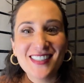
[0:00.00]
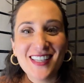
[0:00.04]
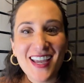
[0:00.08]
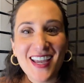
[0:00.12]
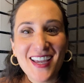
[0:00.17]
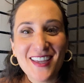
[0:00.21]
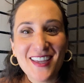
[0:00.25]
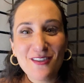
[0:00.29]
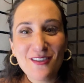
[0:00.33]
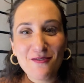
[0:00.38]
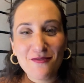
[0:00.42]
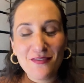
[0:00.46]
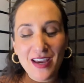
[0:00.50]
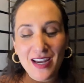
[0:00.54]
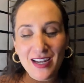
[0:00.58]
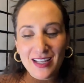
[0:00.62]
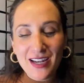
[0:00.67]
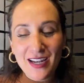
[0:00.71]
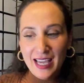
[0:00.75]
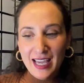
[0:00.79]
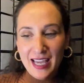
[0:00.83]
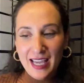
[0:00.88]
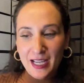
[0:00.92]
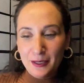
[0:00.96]
they say in the
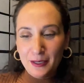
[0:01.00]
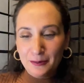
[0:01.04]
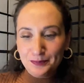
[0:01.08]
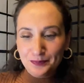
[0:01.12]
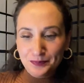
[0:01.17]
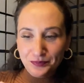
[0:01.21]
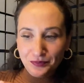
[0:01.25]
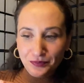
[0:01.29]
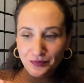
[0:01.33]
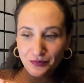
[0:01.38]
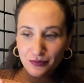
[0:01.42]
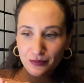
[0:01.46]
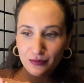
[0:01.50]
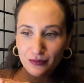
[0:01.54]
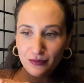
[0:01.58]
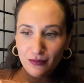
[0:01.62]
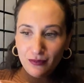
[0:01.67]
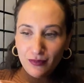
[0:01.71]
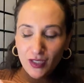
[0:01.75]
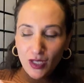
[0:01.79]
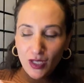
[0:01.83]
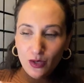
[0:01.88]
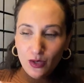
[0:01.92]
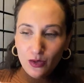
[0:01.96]
Vedas, like,
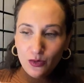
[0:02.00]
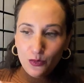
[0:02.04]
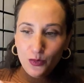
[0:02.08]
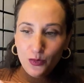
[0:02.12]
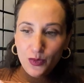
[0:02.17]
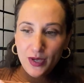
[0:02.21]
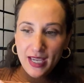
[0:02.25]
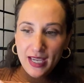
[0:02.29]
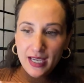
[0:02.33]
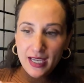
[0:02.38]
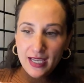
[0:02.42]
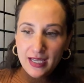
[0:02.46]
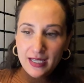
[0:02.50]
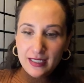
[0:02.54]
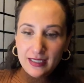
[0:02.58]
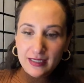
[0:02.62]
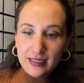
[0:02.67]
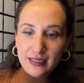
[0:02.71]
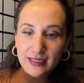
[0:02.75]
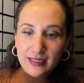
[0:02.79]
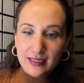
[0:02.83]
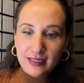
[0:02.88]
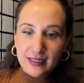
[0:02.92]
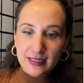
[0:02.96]

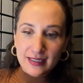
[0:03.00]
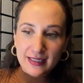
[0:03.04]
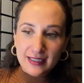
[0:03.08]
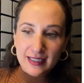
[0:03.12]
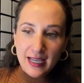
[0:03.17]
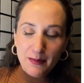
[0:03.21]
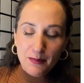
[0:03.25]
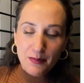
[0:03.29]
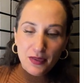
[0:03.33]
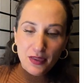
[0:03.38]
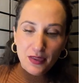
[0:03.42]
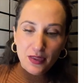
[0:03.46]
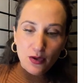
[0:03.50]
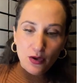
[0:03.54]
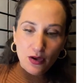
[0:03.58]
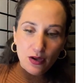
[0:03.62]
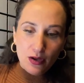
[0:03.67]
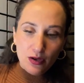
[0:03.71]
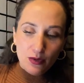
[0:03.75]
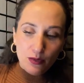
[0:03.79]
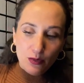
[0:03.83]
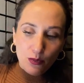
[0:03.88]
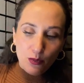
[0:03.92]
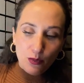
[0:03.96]
we dip
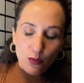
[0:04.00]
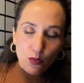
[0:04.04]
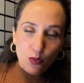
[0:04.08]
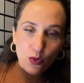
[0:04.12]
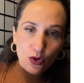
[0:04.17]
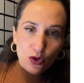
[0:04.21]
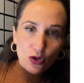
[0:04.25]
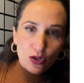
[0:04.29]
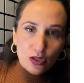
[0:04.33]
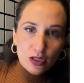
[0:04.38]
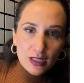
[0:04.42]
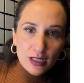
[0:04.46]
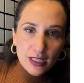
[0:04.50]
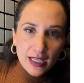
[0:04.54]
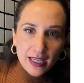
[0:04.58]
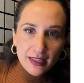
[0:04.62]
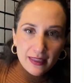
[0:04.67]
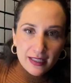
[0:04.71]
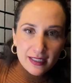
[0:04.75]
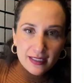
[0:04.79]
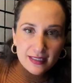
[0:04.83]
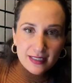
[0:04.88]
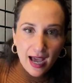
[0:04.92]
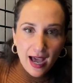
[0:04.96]
the wool
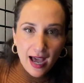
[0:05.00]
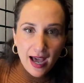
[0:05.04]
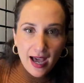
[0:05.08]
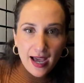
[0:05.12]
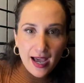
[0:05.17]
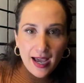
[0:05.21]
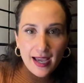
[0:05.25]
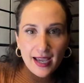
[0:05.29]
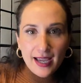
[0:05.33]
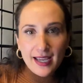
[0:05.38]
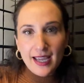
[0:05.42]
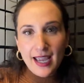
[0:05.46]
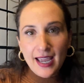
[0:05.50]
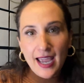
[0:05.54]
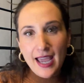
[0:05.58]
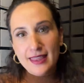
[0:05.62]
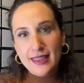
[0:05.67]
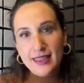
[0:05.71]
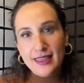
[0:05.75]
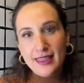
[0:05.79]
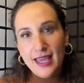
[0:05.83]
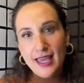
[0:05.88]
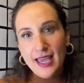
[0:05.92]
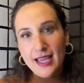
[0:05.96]
in the dye
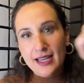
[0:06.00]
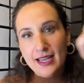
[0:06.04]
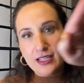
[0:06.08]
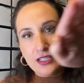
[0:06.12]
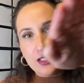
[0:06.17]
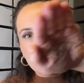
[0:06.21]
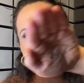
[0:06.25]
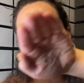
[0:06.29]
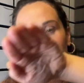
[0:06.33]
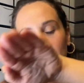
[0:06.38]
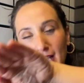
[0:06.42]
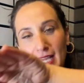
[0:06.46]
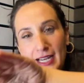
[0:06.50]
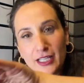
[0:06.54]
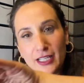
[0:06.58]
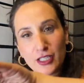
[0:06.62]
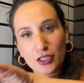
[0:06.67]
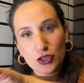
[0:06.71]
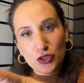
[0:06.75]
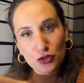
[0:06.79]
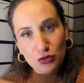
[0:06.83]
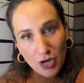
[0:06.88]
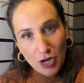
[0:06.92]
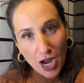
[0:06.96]
and then let
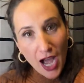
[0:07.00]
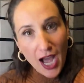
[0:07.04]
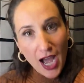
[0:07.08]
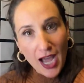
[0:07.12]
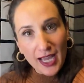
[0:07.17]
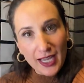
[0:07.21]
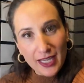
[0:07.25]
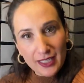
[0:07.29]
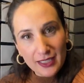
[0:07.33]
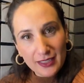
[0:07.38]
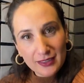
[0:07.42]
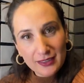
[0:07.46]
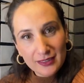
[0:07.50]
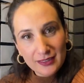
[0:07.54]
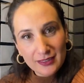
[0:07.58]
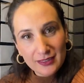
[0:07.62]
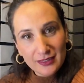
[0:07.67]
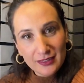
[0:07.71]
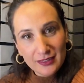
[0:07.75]
it dry.